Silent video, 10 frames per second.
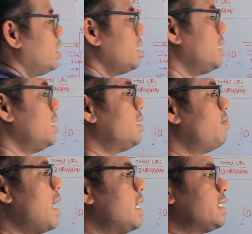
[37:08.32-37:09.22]
this region
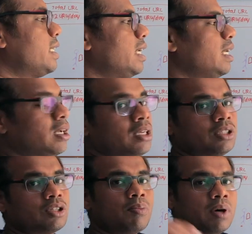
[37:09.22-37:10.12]
might sitting
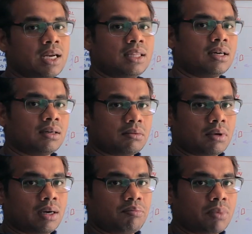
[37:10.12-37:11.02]
somewhere in
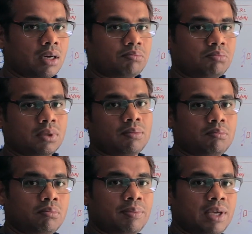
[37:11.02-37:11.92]
the
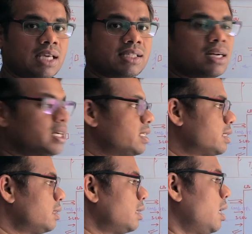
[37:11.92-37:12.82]
maybe Asian
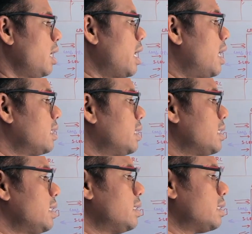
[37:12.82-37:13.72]
region, and this
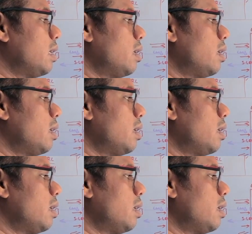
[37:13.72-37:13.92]
is